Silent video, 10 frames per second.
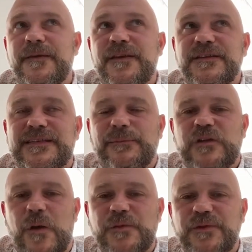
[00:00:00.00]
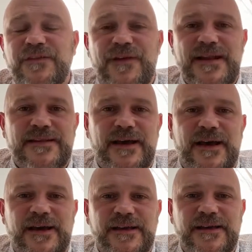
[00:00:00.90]
Sometimes with a
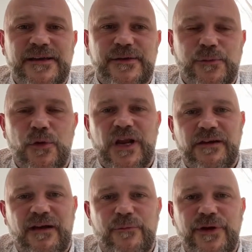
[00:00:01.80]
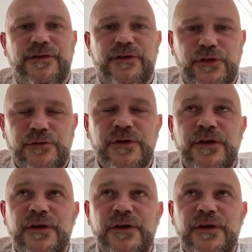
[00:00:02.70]
vendor walking around with you,